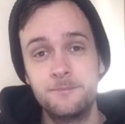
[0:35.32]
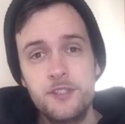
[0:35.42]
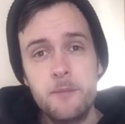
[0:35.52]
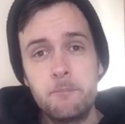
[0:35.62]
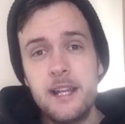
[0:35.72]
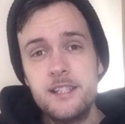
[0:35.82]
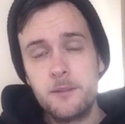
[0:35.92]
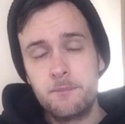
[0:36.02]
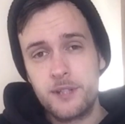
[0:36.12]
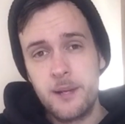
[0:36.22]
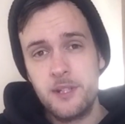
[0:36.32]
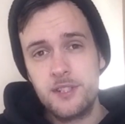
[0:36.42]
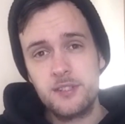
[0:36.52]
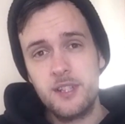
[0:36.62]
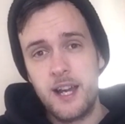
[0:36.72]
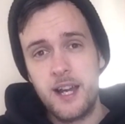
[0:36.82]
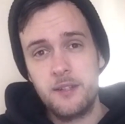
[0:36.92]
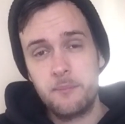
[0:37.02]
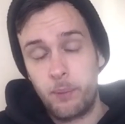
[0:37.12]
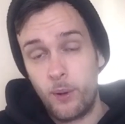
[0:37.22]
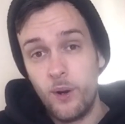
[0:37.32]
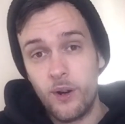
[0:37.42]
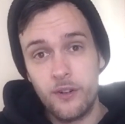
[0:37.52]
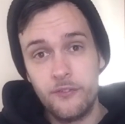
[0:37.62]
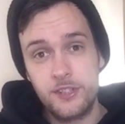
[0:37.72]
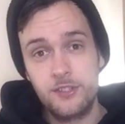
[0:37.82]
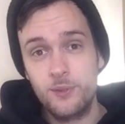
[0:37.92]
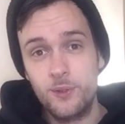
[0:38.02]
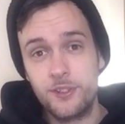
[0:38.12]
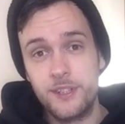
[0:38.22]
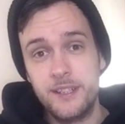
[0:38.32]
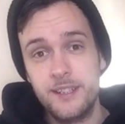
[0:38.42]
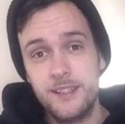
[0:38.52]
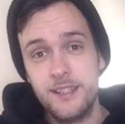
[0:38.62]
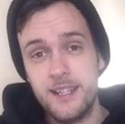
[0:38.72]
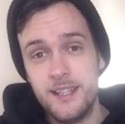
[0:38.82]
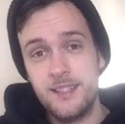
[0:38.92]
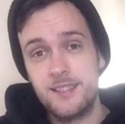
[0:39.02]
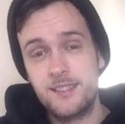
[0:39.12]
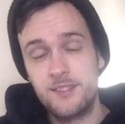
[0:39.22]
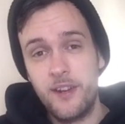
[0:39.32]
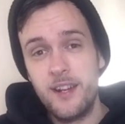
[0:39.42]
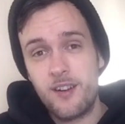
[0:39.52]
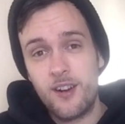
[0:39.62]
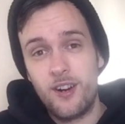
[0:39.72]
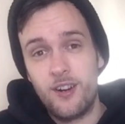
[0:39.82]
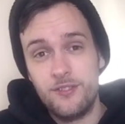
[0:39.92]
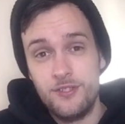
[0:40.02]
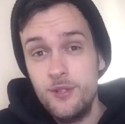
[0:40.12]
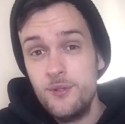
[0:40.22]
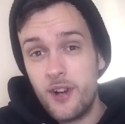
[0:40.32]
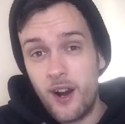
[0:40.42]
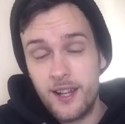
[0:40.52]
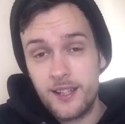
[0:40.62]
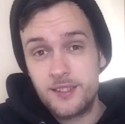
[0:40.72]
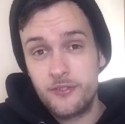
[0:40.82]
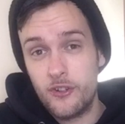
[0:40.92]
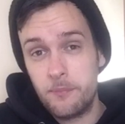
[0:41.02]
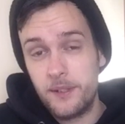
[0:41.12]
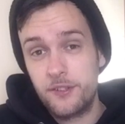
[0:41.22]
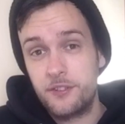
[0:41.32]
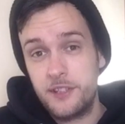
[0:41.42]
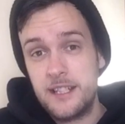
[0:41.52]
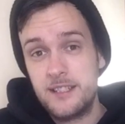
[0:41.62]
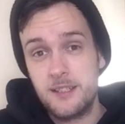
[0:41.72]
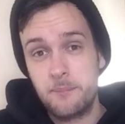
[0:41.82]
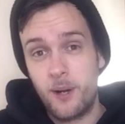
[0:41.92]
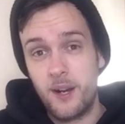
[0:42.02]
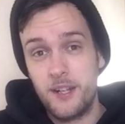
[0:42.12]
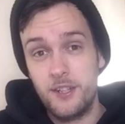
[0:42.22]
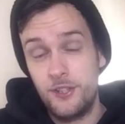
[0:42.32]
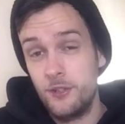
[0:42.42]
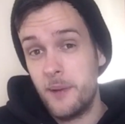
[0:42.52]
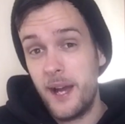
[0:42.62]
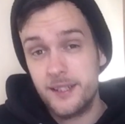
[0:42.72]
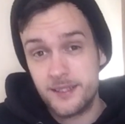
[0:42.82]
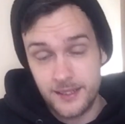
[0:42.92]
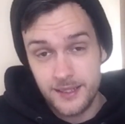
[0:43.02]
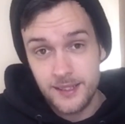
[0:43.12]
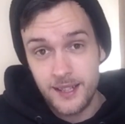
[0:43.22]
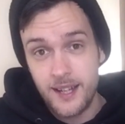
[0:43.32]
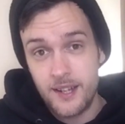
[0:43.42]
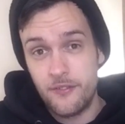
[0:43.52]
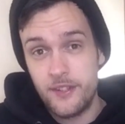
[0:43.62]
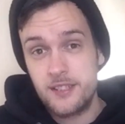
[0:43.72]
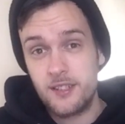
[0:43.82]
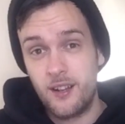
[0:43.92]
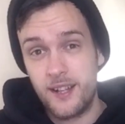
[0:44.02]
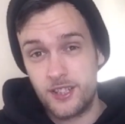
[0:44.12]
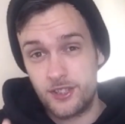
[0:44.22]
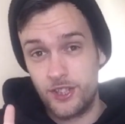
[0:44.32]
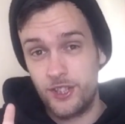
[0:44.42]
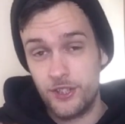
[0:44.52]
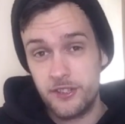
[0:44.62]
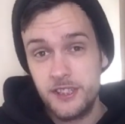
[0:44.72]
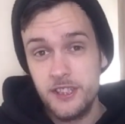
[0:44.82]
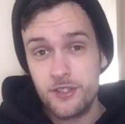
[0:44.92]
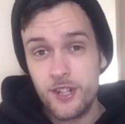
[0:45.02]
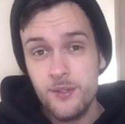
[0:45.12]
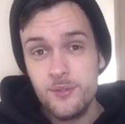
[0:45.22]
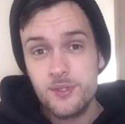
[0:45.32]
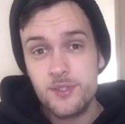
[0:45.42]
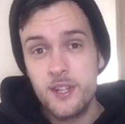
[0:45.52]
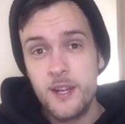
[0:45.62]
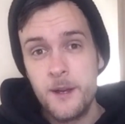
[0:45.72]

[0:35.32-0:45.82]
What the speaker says: So the basic premise and plot of this story is there are new Daleks that have been created by humanity, and these are like security drones.